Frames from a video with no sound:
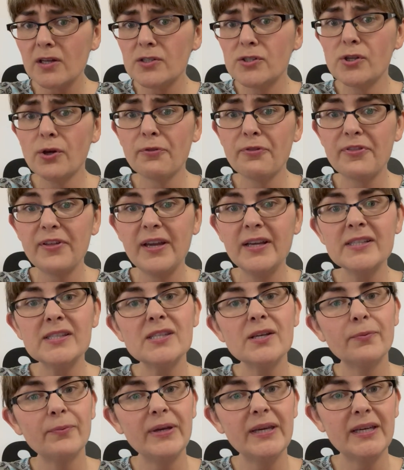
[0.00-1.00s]
So things
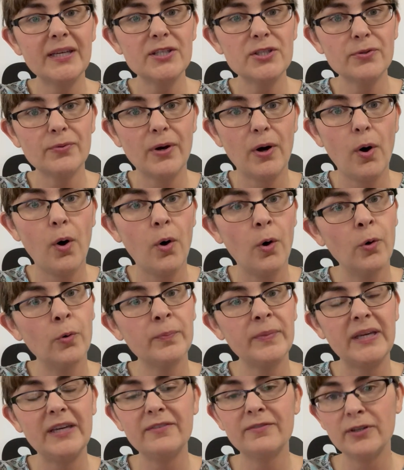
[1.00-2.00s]
that we can do at
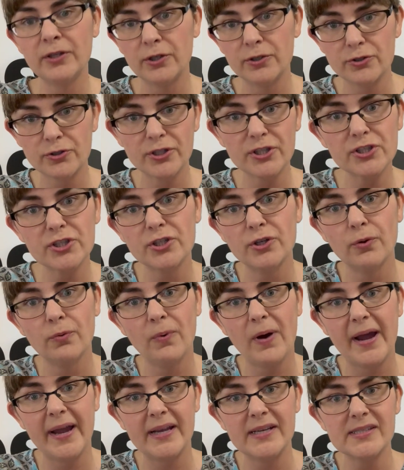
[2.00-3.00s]
home, even nutritional
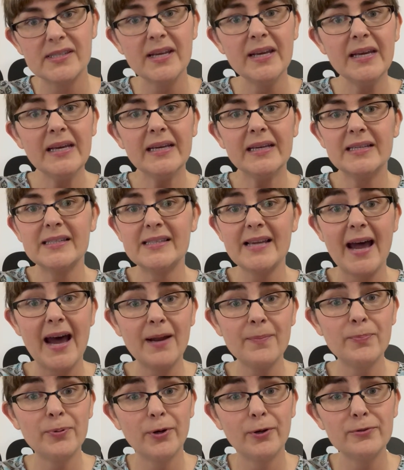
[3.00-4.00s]
wise, is
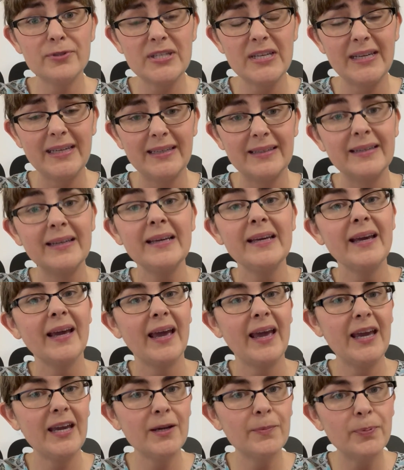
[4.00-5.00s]
add protein,
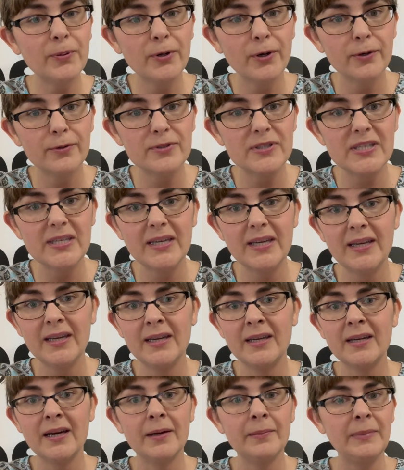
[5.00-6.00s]
egg
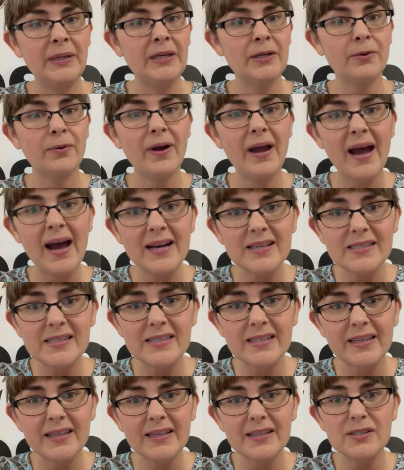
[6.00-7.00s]
protein, amino
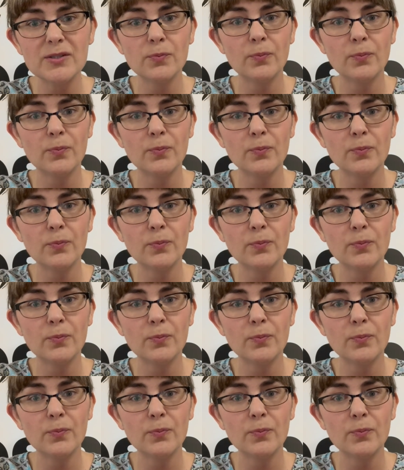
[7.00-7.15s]
acids,